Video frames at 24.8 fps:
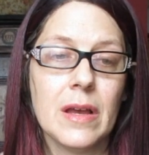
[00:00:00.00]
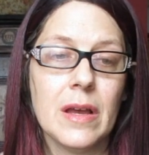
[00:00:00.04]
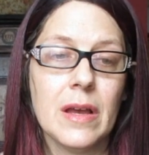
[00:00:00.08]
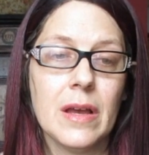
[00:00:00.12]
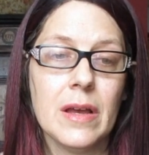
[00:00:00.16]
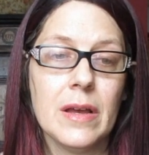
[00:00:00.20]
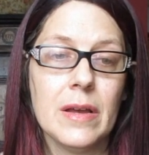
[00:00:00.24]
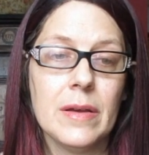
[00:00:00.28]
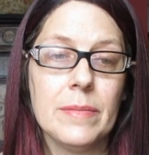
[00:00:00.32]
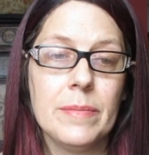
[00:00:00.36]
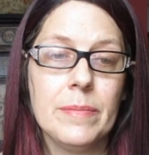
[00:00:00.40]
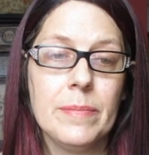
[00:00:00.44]

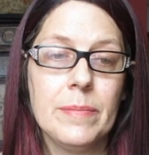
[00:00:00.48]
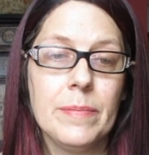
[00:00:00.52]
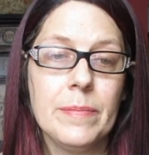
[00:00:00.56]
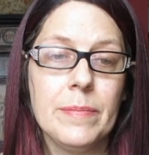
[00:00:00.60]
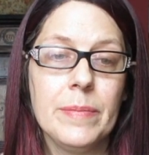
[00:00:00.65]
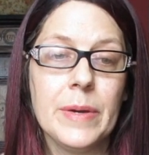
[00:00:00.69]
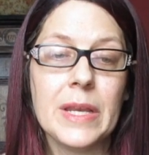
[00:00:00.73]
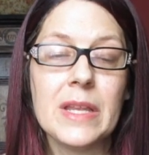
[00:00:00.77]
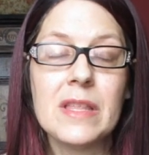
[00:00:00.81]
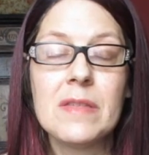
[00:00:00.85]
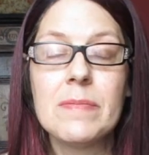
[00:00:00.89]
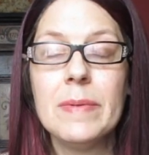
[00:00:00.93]
Uh,
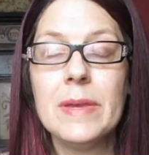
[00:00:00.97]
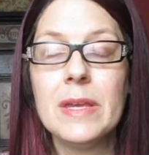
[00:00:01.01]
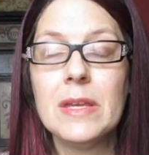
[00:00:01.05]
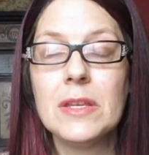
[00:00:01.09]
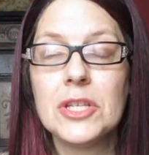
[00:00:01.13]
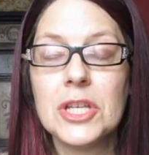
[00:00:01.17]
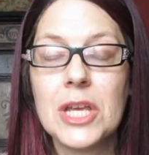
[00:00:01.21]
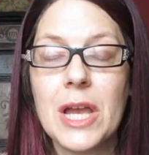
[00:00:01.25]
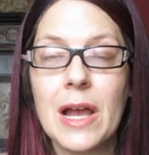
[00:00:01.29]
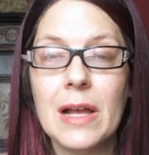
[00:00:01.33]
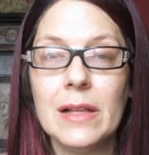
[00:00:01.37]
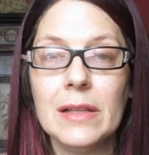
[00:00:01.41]
but it's being
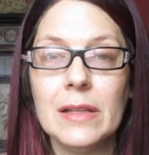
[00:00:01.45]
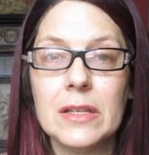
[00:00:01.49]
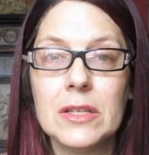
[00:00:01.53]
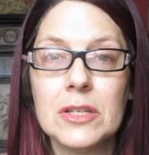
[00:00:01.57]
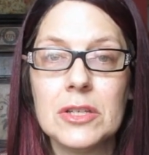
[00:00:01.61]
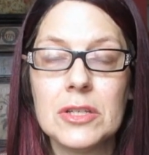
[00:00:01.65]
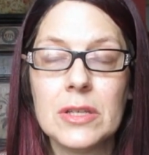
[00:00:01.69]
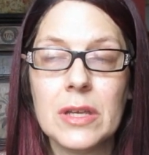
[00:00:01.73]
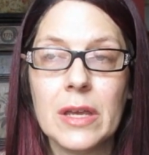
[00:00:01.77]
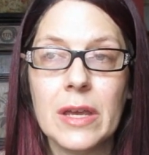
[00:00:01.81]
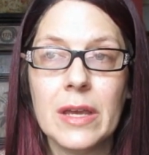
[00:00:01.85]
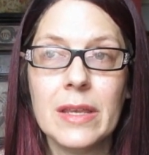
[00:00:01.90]

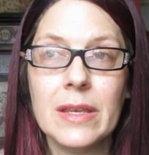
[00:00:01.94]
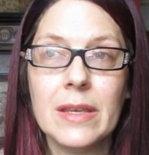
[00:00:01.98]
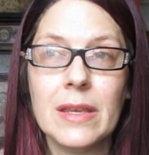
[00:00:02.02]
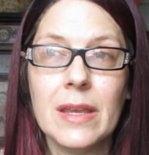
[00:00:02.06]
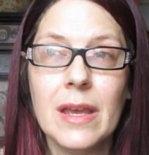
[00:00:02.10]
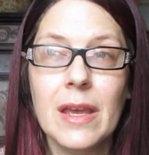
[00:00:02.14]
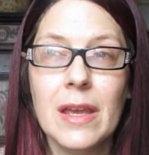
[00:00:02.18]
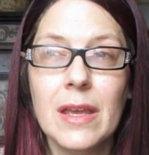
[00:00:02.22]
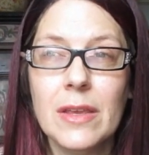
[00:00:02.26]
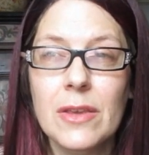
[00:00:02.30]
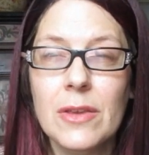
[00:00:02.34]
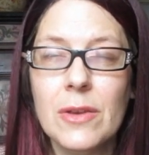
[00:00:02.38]
challenged. And
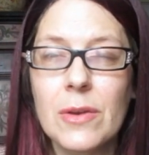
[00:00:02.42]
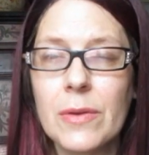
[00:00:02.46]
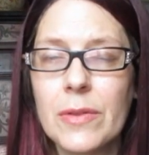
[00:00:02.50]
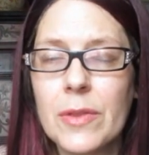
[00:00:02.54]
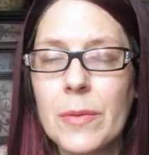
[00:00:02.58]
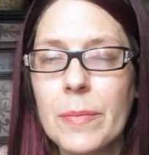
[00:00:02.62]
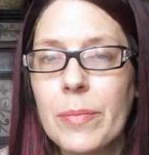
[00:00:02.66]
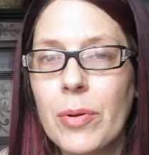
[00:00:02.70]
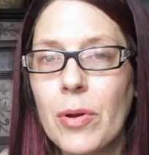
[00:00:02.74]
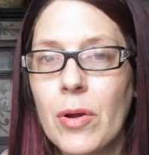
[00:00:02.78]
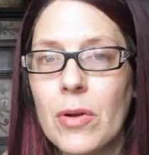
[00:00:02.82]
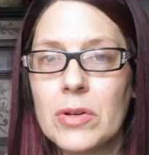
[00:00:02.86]
you know,
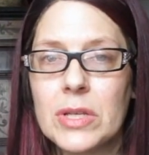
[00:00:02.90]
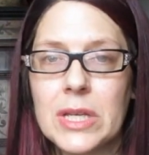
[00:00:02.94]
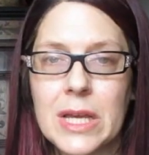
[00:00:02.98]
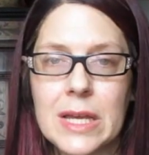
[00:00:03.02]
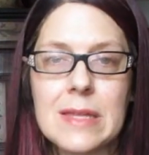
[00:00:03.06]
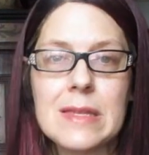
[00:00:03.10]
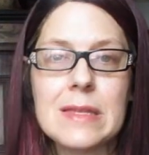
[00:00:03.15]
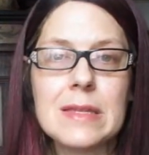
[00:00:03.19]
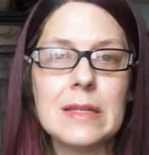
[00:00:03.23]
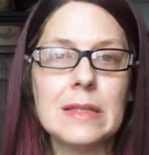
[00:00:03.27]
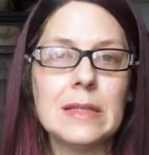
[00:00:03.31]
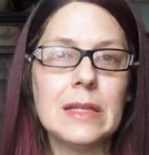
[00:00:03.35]
the
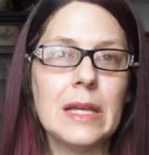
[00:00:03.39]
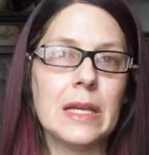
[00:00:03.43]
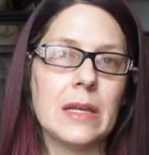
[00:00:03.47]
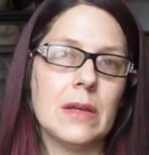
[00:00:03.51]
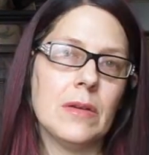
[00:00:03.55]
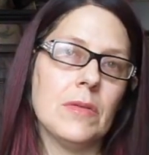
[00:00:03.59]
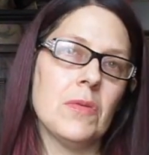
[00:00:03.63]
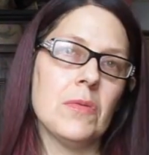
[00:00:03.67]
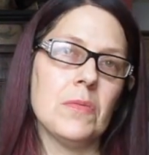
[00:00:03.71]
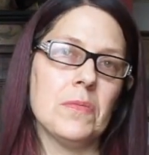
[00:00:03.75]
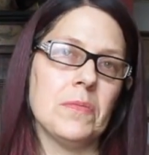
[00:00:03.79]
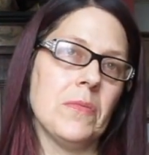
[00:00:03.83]
protests,
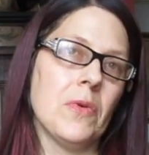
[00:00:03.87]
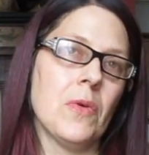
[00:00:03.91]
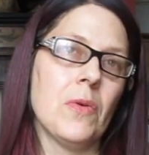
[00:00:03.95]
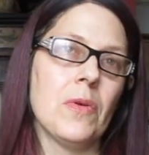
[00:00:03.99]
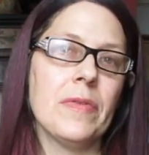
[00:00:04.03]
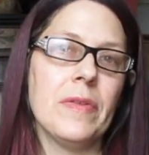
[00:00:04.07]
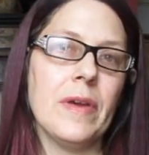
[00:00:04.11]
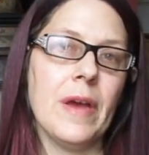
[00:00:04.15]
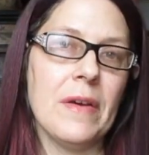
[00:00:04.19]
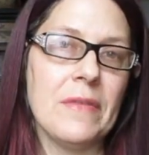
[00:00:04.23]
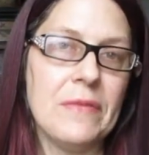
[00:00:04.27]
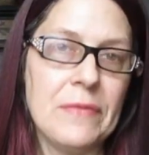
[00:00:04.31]
like,
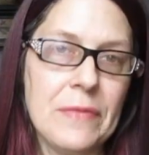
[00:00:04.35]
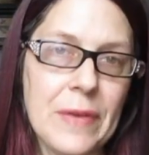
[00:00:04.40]
or the